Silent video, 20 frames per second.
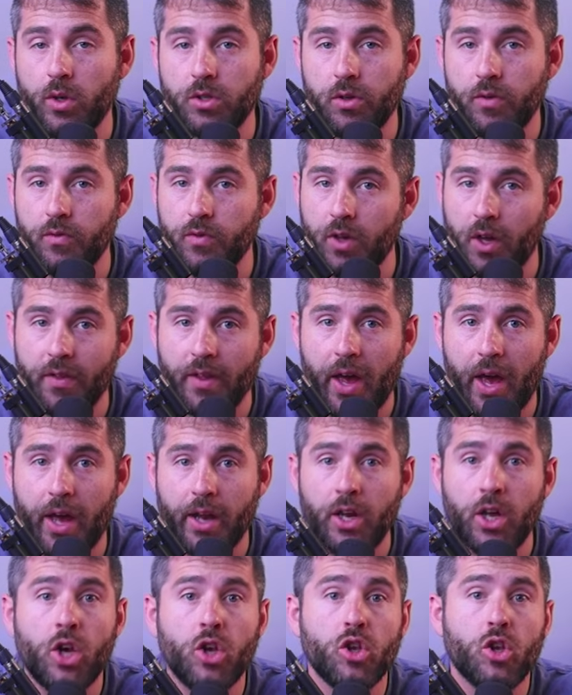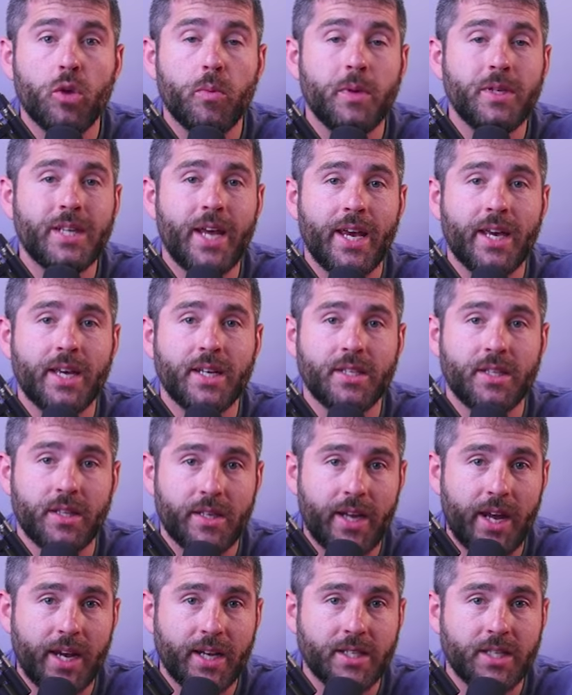once you've done that, you'll be taken to
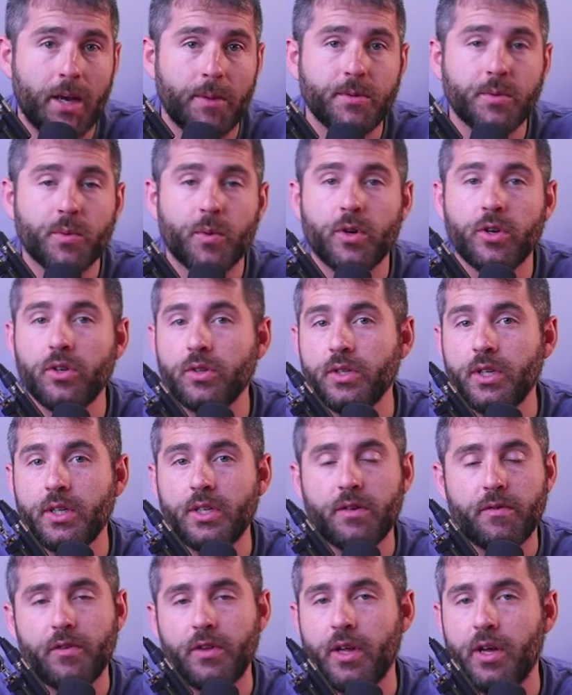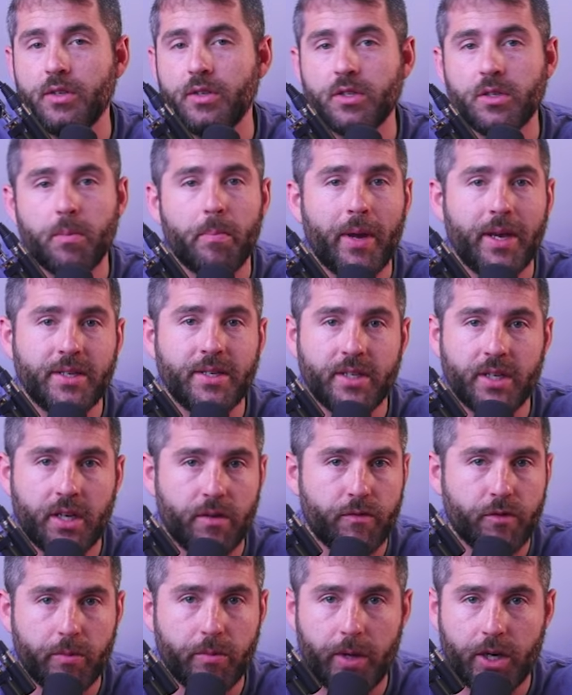the next steps where you'll need to fill out some
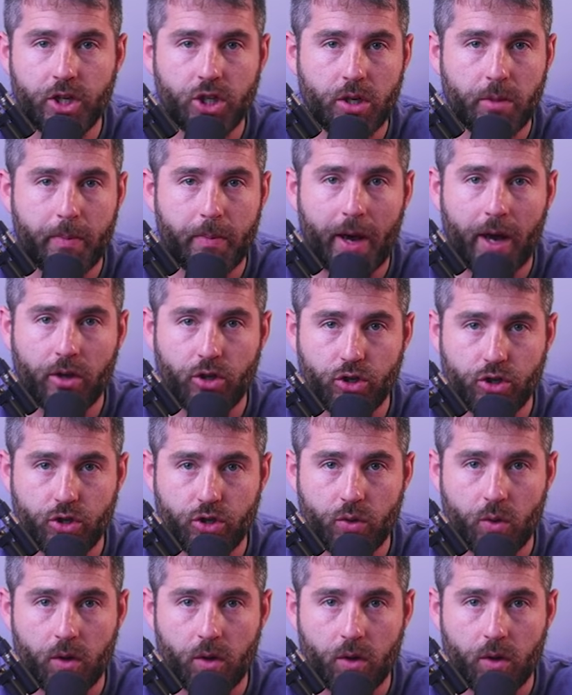basic information about your